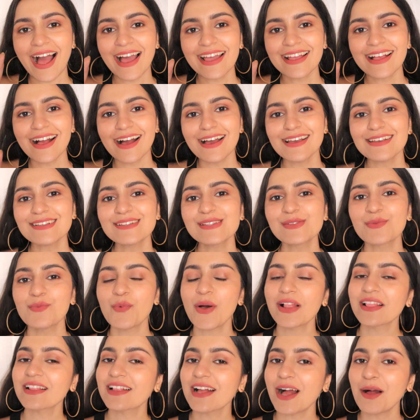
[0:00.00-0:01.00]
Hi guys,
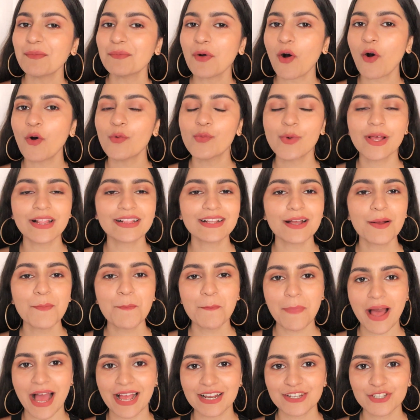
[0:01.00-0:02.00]

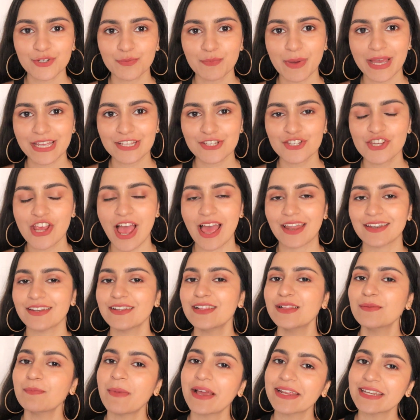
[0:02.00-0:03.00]
welcome back to my
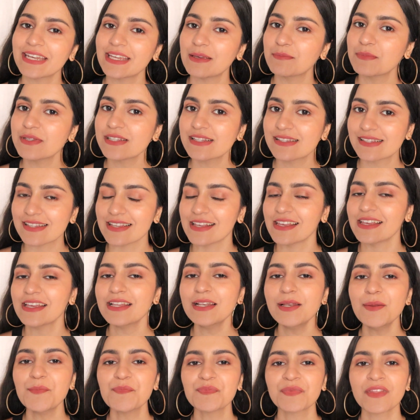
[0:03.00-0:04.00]
channel. My name is
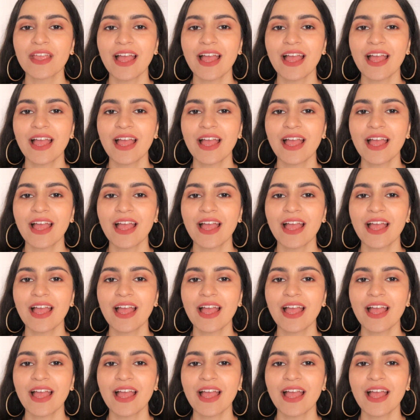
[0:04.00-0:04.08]
Zeel.